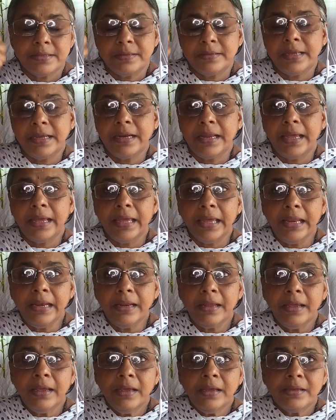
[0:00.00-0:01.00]
then
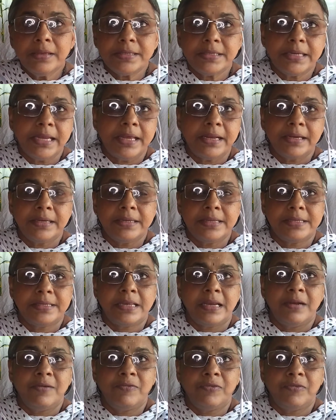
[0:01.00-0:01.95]
again stare at the sun